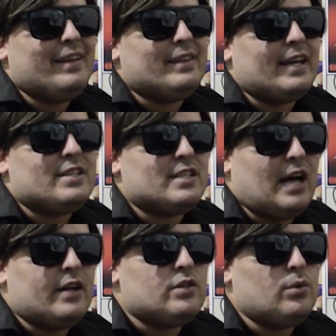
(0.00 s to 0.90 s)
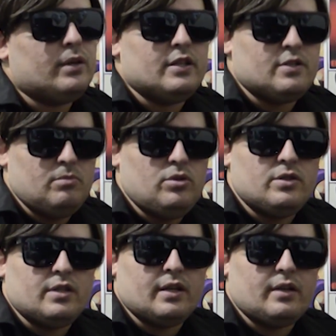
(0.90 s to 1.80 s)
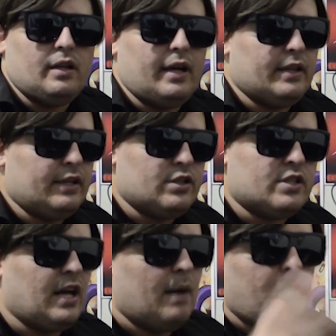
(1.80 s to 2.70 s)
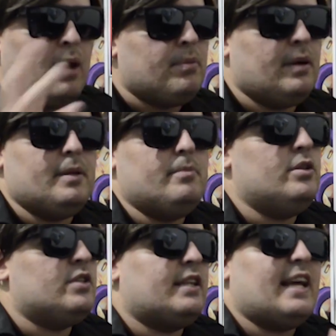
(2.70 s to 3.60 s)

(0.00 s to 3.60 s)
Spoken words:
they start doing this music, like they just start pumping up the music.